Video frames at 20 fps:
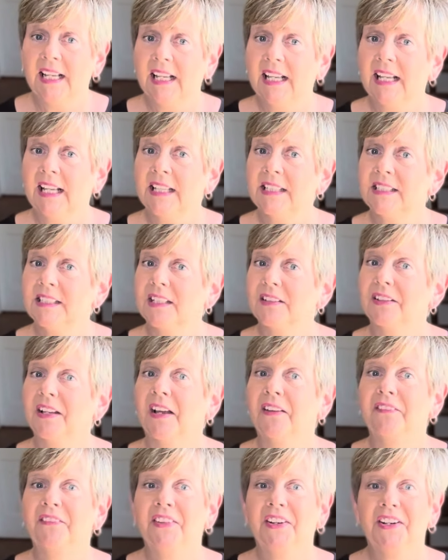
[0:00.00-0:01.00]
It's
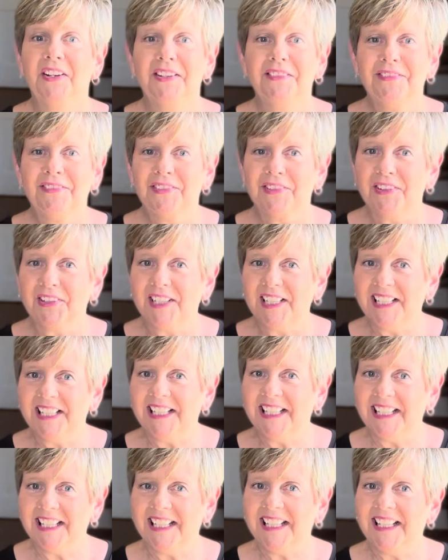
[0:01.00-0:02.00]
a very
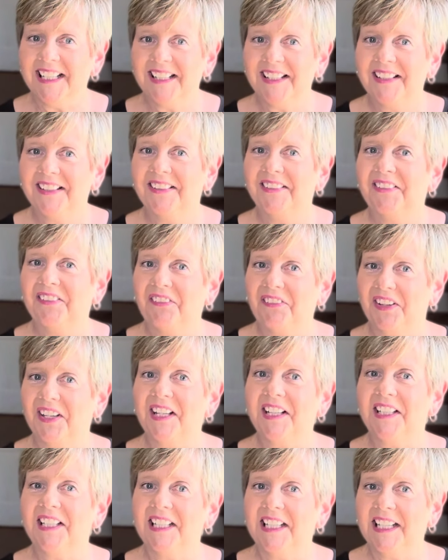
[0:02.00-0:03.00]
freeing
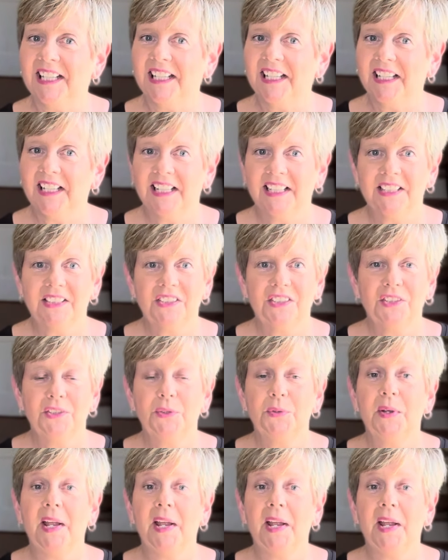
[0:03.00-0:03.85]
feeling to